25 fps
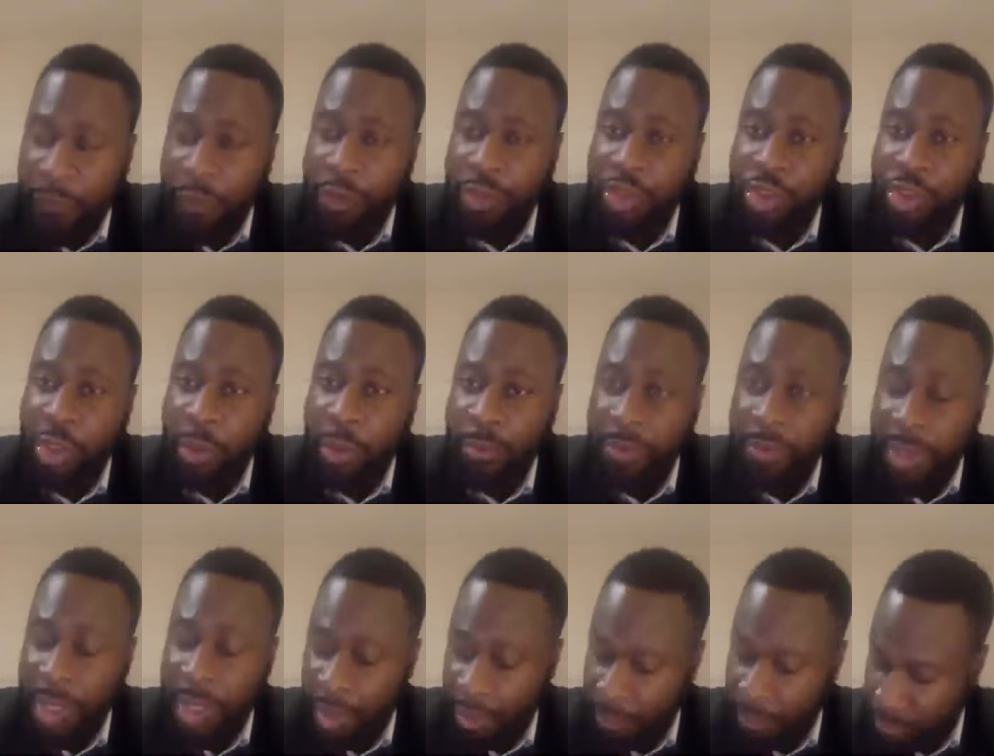your
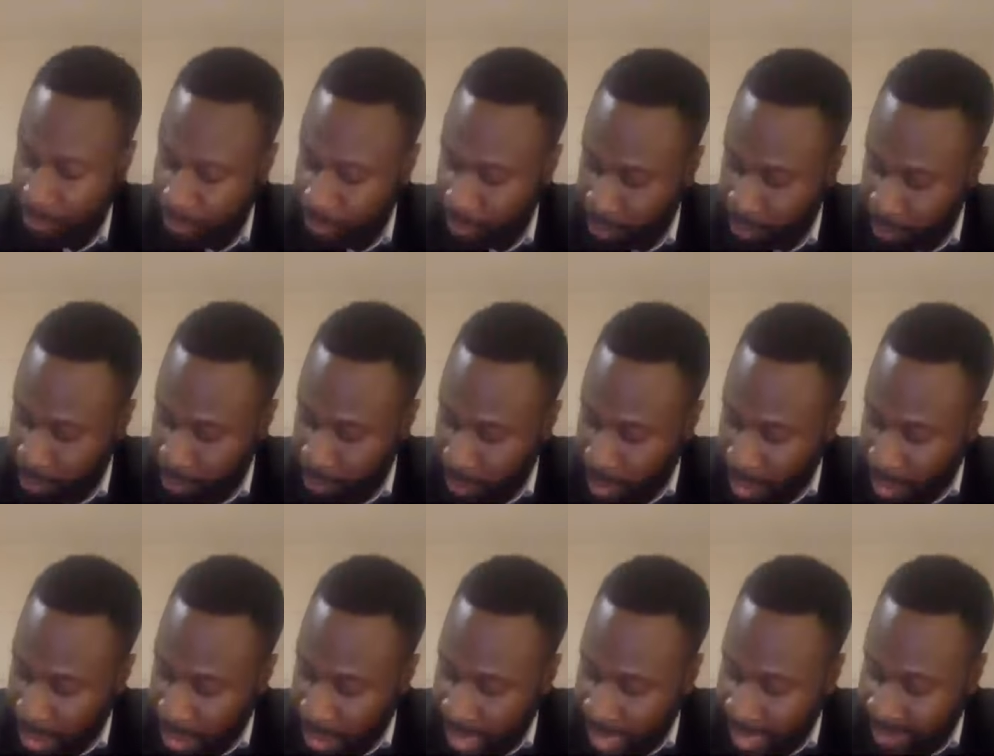shoulder,
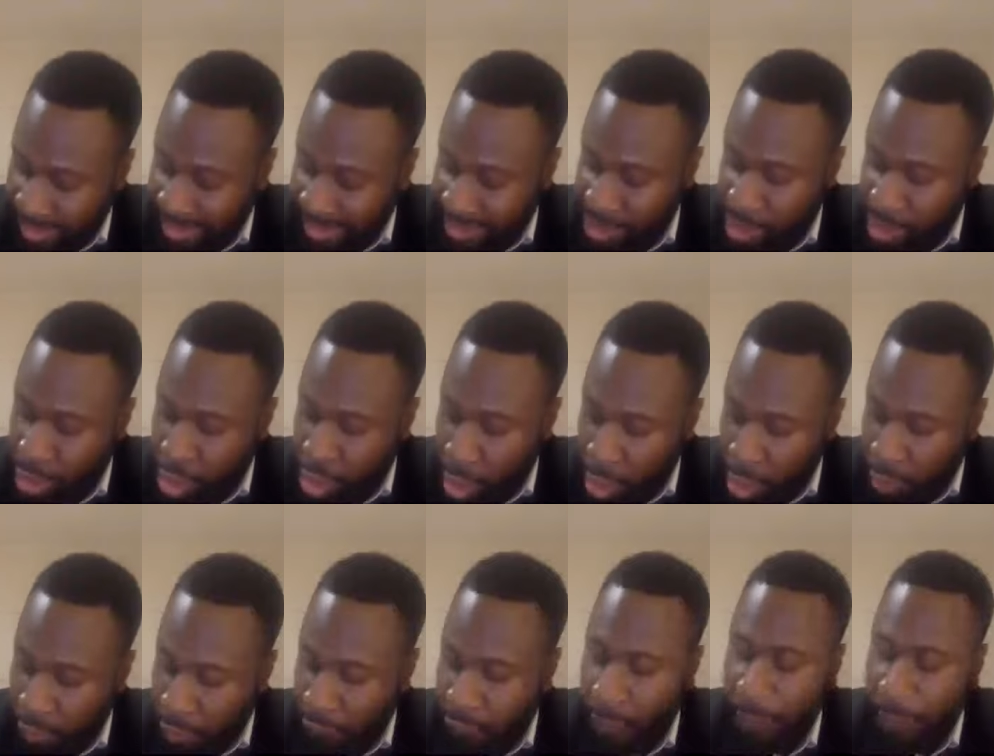and his
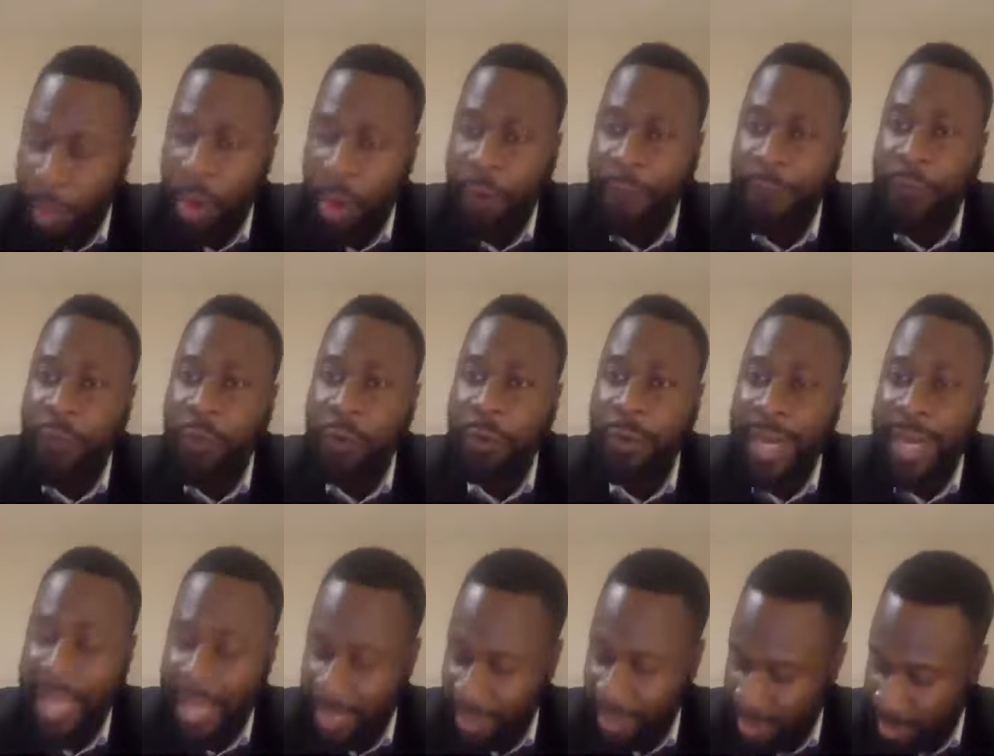yoke from off your
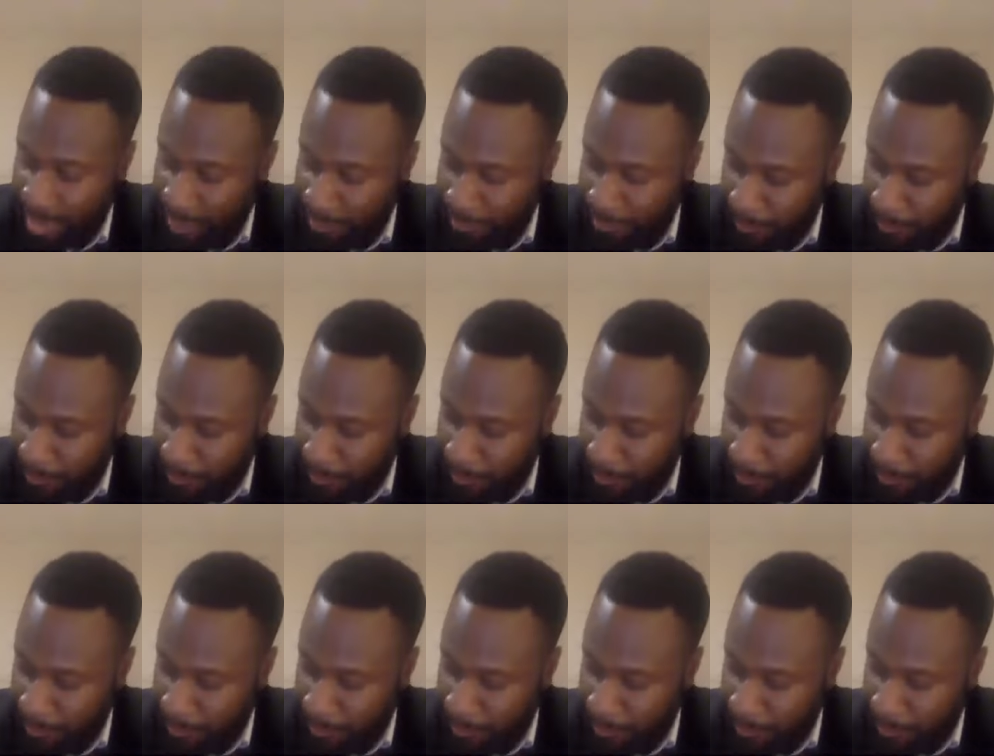neck.